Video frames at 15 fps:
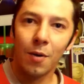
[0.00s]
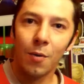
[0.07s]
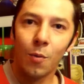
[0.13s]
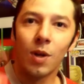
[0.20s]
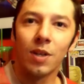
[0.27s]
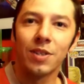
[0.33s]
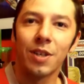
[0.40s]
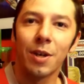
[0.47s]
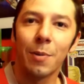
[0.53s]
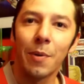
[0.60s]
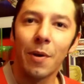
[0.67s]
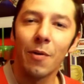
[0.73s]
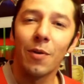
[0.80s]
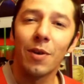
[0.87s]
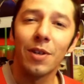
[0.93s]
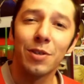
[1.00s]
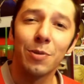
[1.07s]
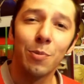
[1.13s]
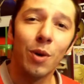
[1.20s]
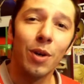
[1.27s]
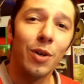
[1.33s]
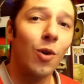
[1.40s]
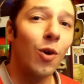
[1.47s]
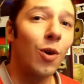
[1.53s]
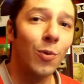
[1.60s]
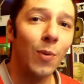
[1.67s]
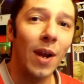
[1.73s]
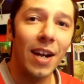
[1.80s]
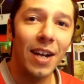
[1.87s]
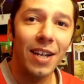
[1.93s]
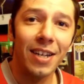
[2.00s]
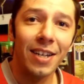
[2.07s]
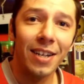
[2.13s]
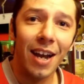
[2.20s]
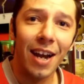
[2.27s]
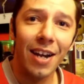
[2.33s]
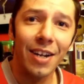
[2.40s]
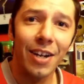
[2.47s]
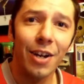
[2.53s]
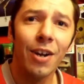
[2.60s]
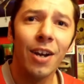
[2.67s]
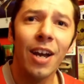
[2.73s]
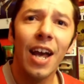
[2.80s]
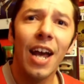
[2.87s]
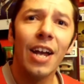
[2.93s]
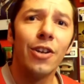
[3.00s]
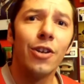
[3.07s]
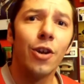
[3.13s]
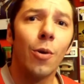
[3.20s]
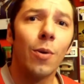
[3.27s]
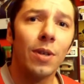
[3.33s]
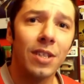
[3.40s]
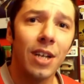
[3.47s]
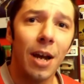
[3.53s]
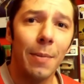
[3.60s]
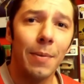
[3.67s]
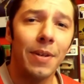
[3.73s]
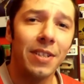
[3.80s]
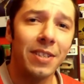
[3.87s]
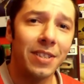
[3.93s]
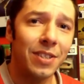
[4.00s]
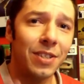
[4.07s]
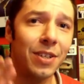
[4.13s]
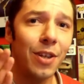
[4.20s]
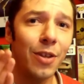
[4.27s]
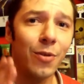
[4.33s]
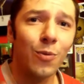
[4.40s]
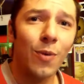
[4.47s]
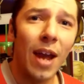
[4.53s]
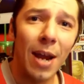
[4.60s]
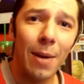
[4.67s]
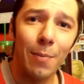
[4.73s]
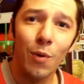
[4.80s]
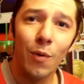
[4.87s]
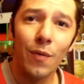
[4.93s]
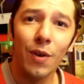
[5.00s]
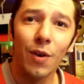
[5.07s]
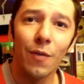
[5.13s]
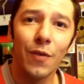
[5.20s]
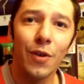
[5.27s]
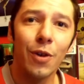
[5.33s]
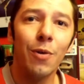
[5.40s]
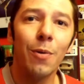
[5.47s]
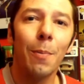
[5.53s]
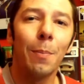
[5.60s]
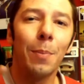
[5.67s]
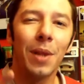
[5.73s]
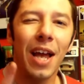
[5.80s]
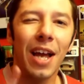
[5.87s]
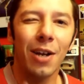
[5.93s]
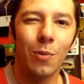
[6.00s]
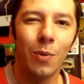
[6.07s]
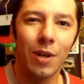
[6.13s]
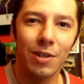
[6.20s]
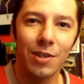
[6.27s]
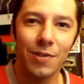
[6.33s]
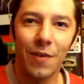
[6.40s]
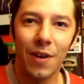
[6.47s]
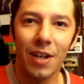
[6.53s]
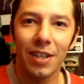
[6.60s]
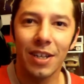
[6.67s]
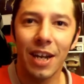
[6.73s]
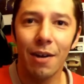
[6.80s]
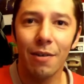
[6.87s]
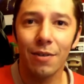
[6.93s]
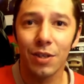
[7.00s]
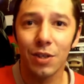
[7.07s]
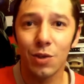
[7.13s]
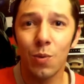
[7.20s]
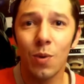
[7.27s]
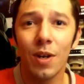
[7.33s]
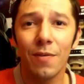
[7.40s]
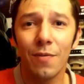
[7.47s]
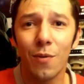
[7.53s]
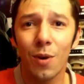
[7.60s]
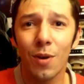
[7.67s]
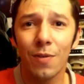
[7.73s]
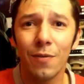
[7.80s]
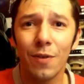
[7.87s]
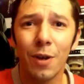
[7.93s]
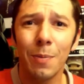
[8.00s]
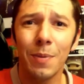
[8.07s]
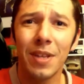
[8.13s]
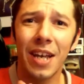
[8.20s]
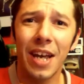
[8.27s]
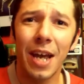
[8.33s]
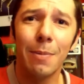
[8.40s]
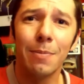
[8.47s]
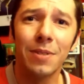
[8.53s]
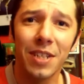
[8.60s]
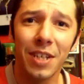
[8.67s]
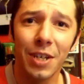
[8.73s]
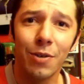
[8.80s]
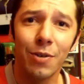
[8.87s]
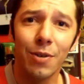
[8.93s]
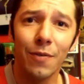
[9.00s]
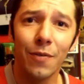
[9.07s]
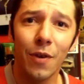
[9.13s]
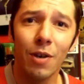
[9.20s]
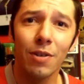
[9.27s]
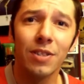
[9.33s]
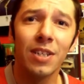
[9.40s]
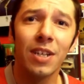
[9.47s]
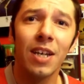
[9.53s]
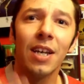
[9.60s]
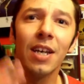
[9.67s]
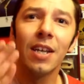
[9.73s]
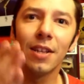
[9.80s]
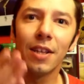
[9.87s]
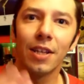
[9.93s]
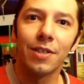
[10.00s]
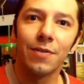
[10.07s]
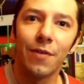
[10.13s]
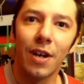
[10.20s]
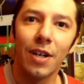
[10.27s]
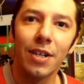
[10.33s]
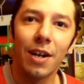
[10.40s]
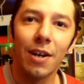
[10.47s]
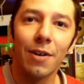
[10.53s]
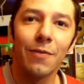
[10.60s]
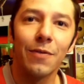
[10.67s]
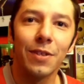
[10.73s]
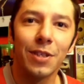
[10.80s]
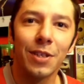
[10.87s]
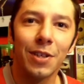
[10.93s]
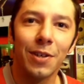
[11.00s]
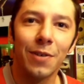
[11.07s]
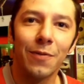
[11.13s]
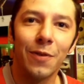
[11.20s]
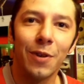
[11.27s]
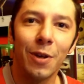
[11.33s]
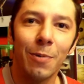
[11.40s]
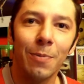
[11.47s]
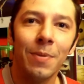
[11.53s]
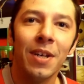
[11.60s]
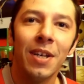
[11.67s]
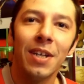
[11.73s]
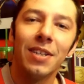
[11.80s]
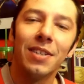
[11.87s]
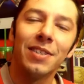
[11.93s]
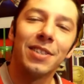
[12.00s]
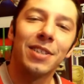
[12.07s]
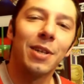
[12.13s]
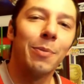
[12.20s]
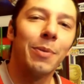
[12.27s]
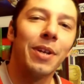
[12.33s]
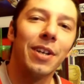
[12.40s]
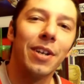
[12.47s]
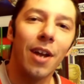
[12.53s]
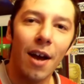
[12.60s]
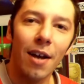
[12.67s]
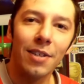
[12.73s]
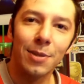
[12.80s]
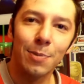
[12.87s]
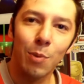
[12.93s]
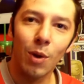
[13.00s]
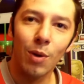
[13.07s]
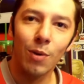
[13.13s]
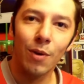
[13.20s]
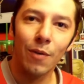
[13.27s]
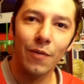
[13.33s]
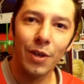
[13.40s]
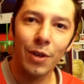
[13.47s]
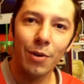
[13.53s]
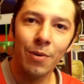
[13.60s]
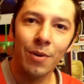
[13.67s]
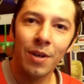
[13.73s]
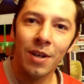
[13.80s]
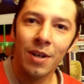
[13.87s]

What's up, everyone? It's your boy Norin Radd89 here, and you know what time it is. It's another Radd movie review. Black Widow's finally out, the 24th film in the MC universe. Let's find out if it's a good film. This is going to be a non spoiler review.